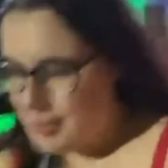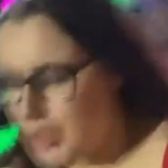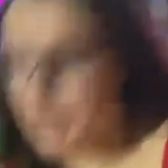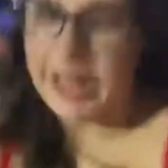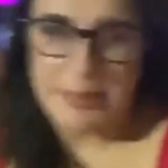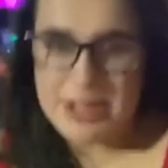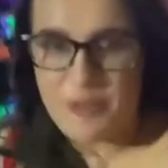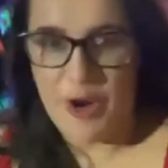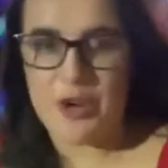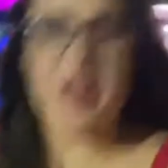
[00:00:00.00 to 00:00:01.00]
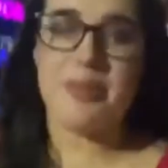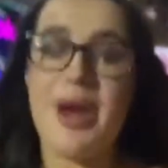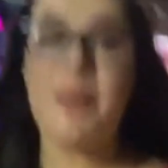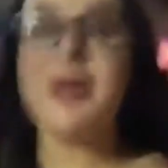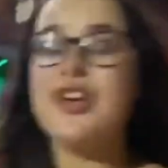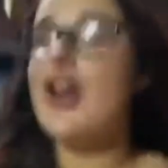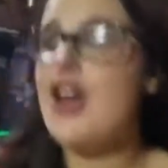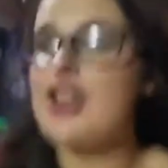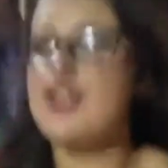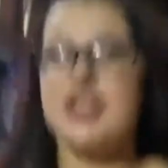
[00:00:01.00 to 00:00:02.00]
Chloe's phone at the moment.
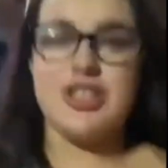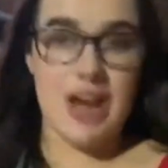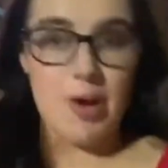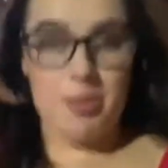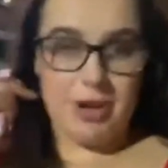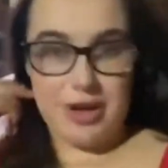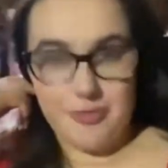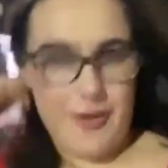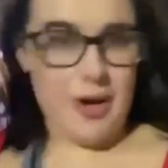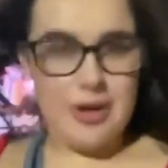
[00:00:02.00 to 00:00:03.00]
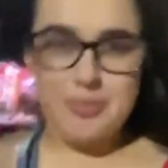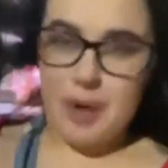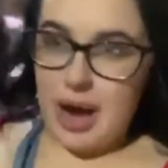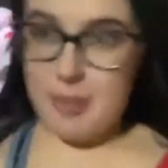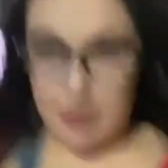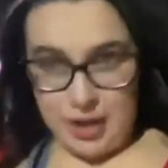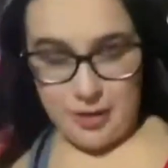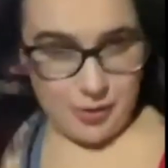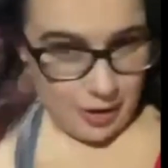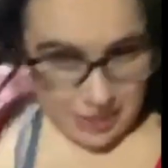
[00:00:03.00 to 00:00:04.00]
She doesn't know I'm on her phone, but I'm on her
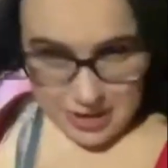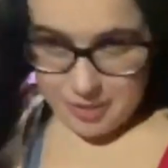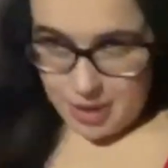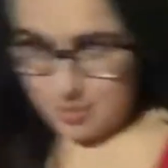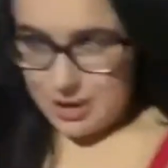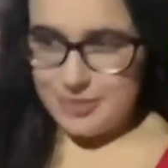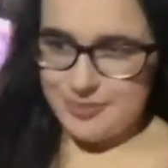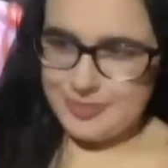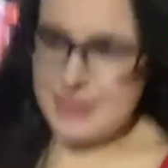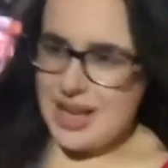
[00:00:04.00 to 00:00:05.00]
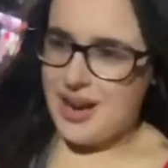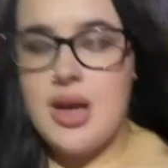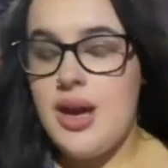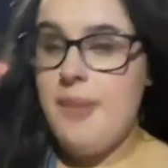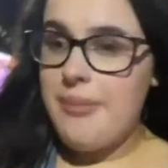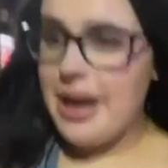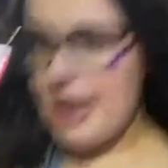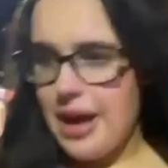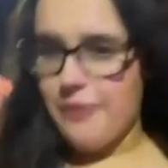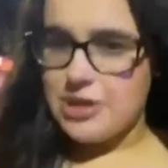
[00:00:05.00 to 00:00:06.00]
phone at the moment. My
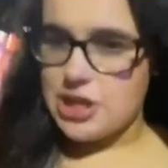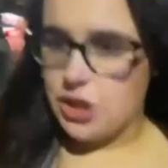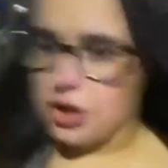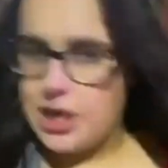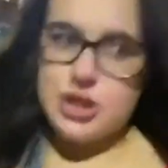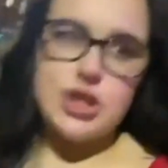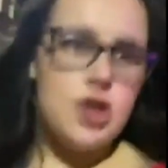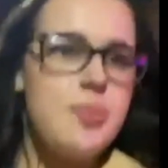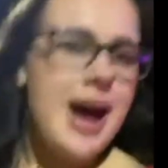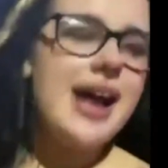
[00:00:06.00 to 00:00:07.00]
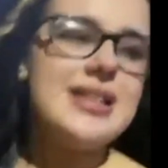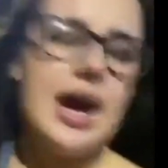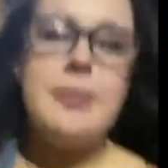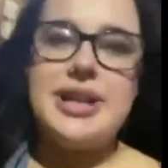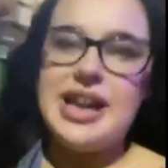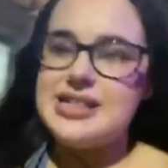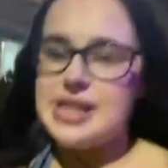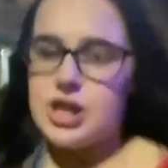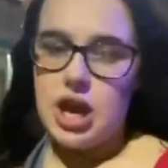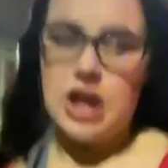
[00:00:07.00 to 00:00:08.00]
hair isn't looking too bad. I mean, I did
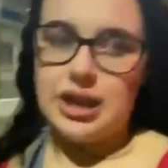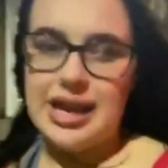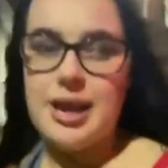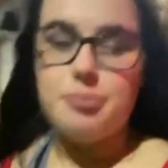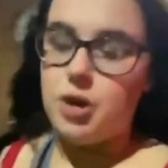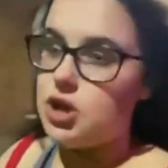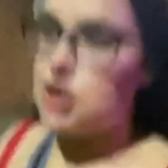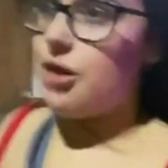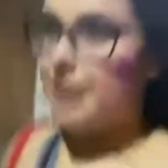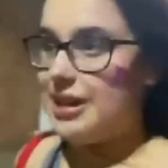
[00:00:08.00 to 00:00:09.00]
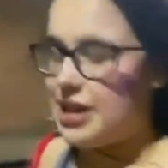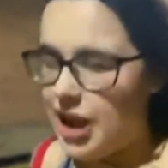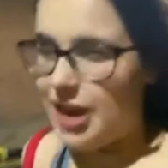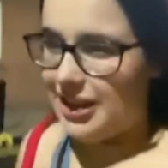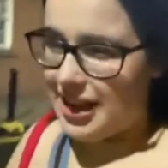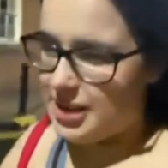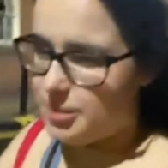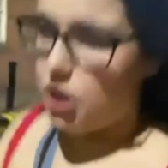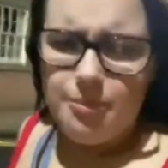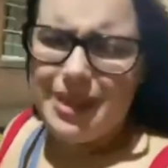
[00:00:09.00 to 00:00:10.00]
curl it, but it's not really curly
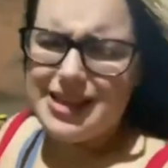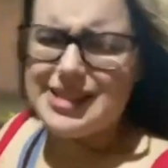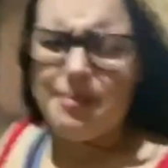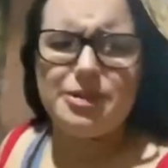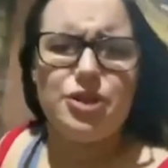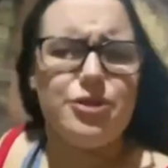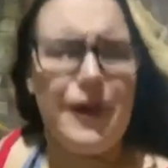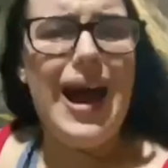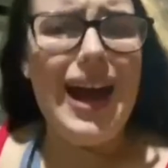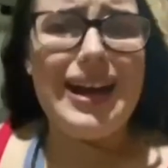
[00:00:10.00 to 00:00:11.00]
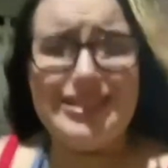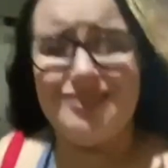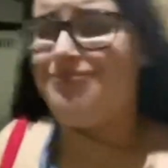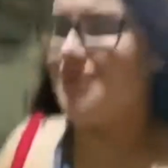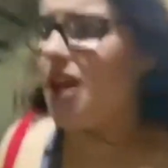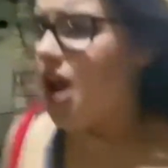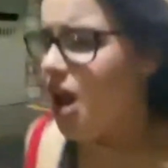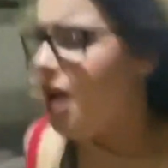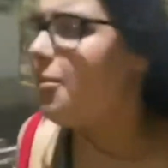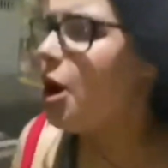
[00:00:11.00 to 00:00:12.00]
anymore. That's absolutely fine.
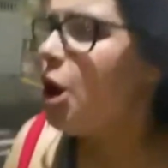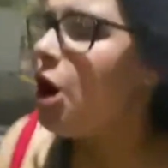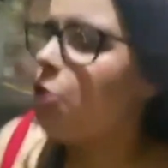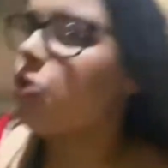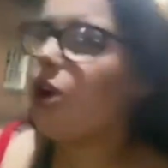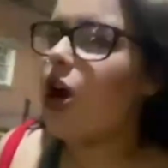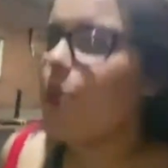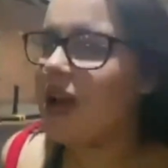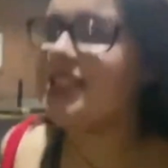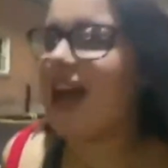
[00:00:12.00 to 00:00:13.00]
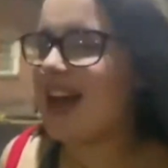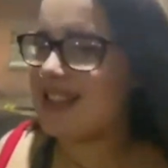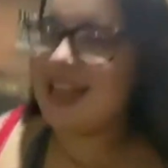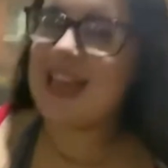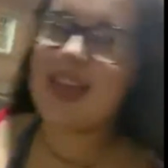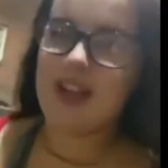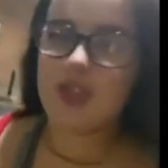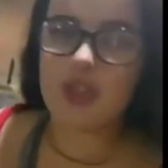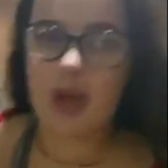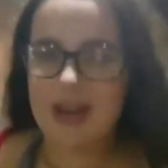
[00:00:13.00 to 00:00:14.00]
Um, we're on our way to Attic. I
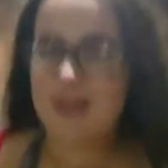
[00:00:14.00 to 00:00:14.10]
just thought I'd